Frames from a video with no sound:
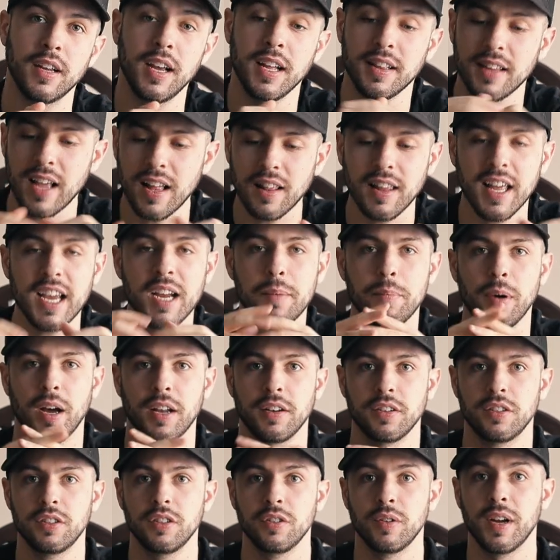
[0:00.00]
Hit that like
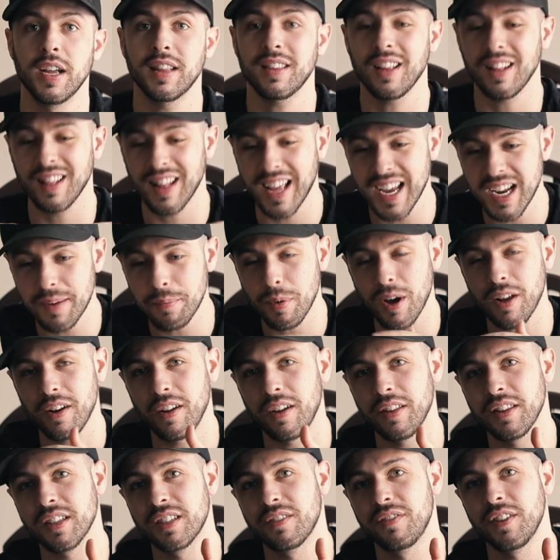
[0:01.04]
button too. Hit the like
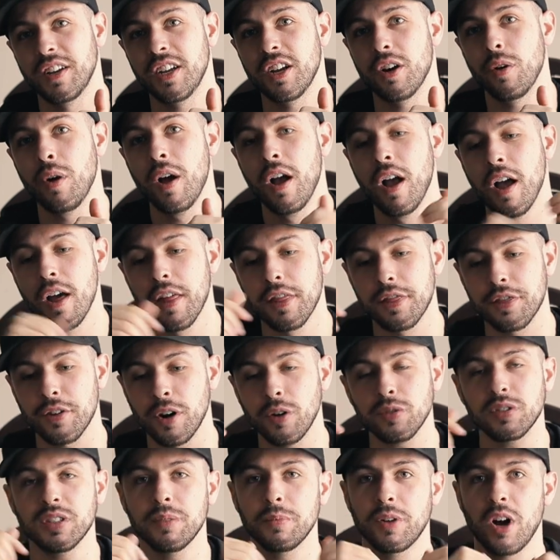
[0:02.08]
button on this video.
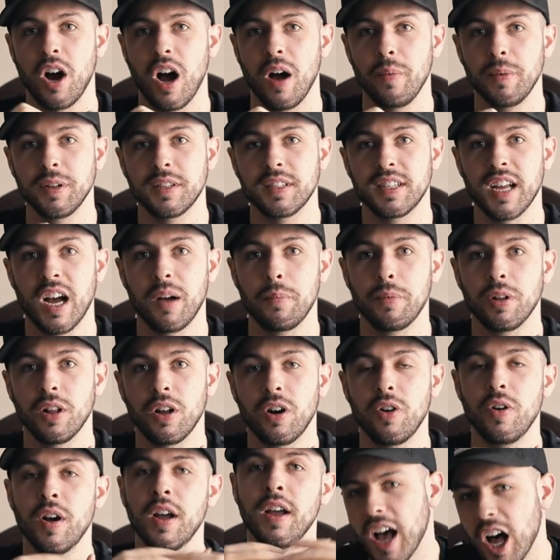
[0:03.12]
Throw some comments down
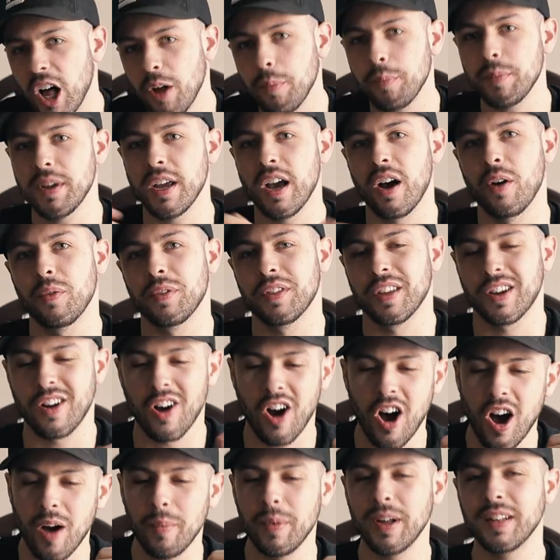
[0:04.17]
below. Help me out. The
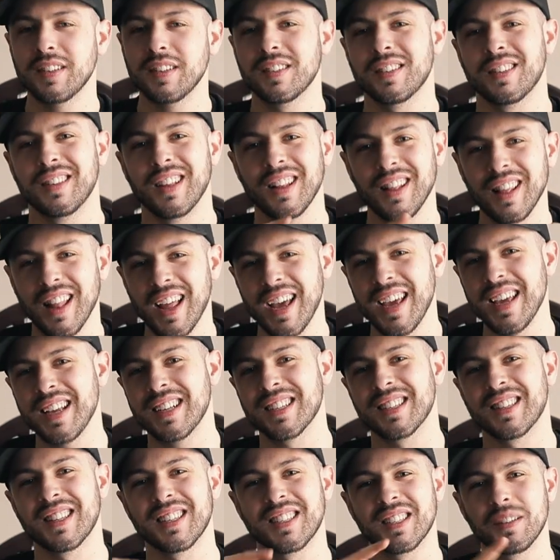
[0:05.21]
comments, the
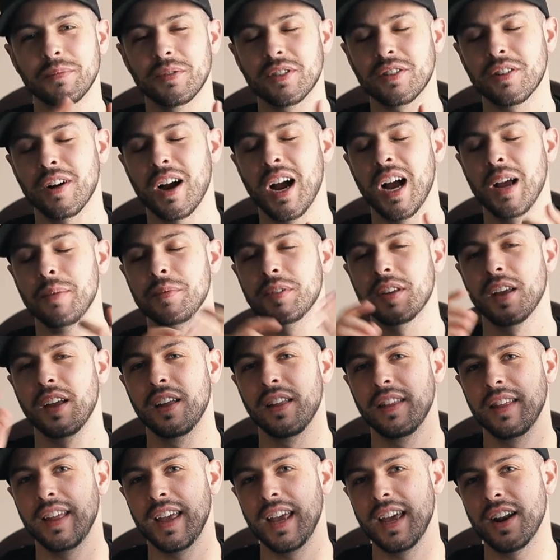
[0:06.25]
likes, the subscribes,
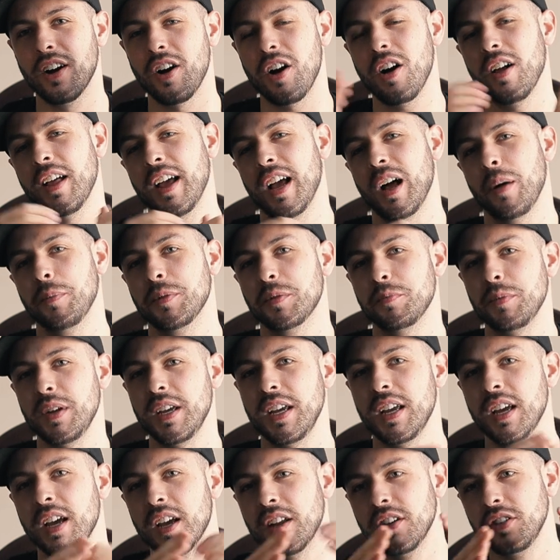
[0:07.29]
it all helps
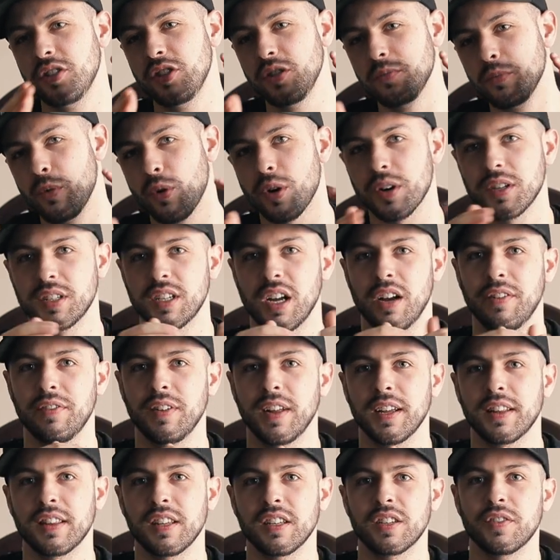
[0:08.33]
me do more stuff
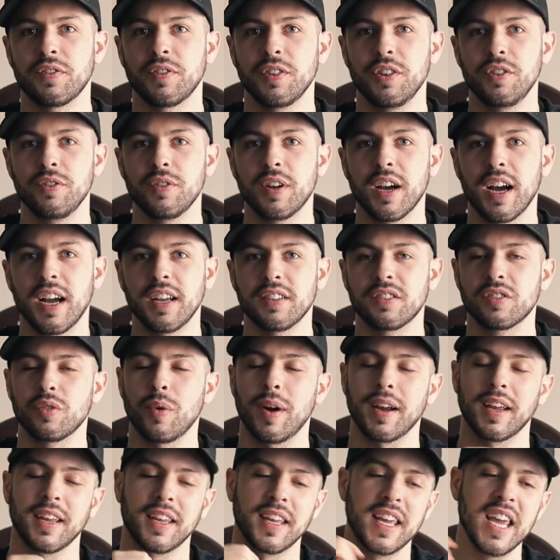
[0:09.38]
like this for you guys so
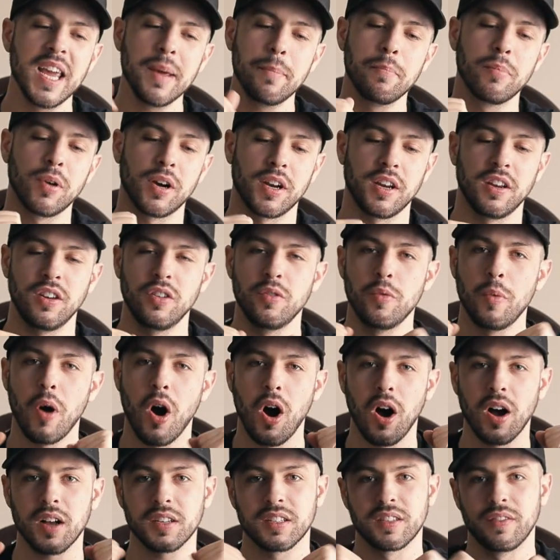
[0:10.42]
I can keep bringing you
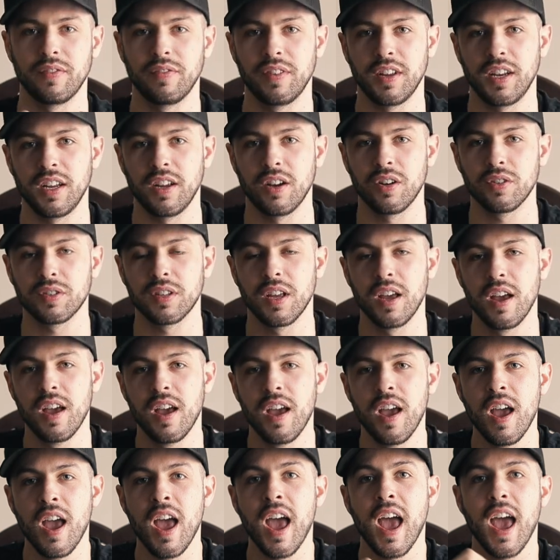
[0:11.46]
awesome videos.
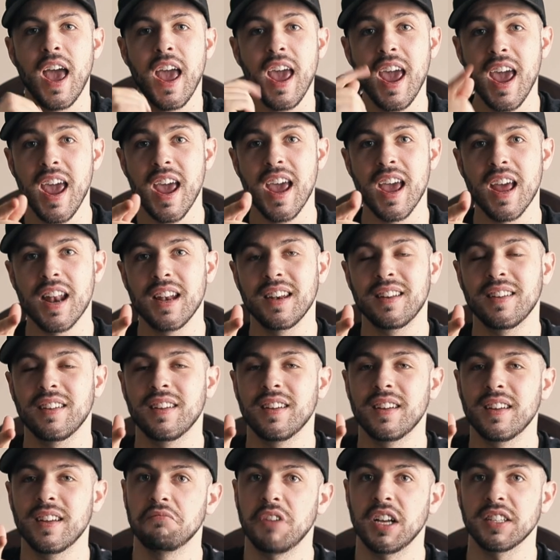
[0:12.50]
And
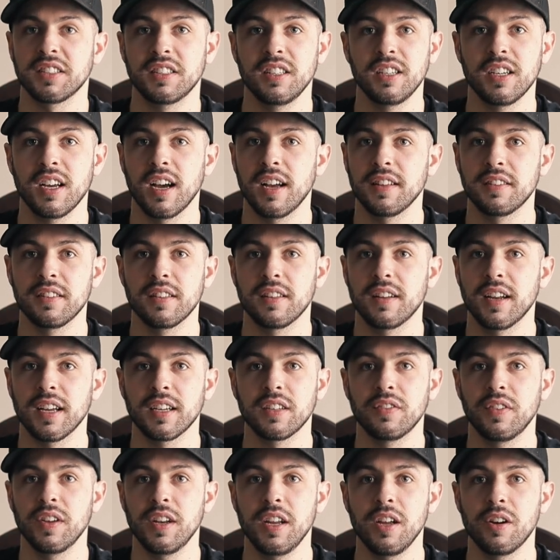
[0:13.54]
I'll see you guys in the
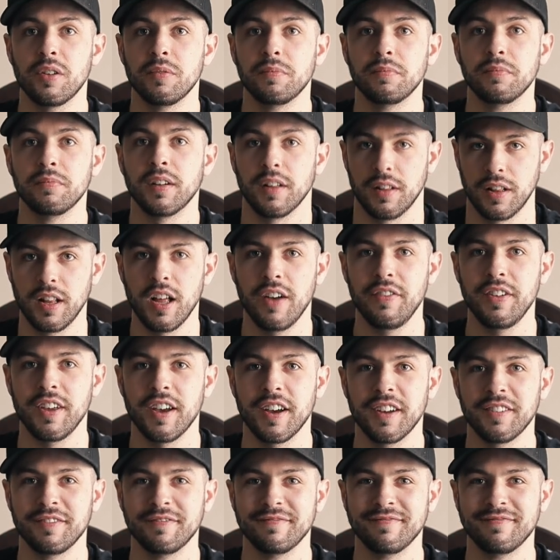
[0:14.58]
next video. Love ya.